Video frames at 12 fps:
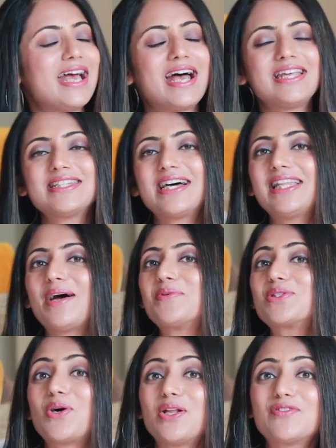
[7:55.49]
And yeah, that
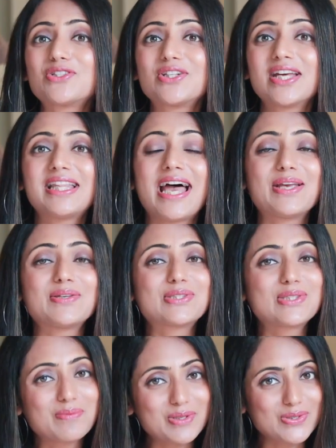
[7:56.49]
was all for today. Thank you
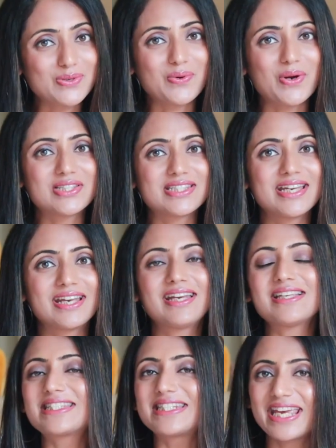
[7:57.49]
so much for watching.
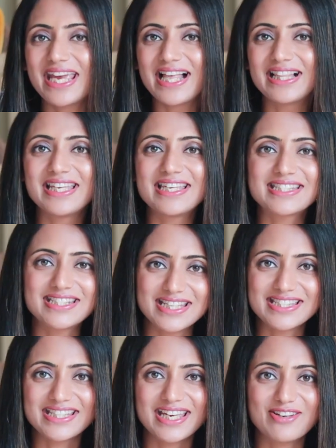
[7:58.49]
Stay healthy, stay
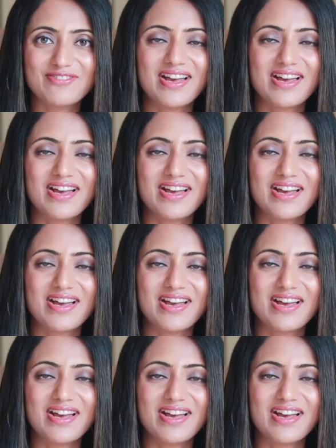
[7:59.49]
safe,